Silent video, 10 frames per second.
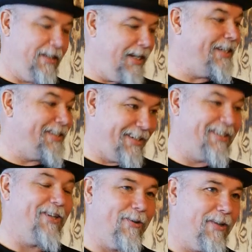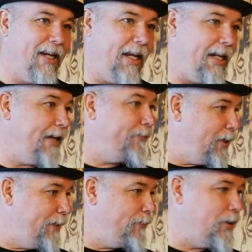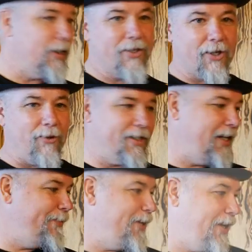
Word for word: Yes, and totally. And then if you need more, just go see him. He'll right.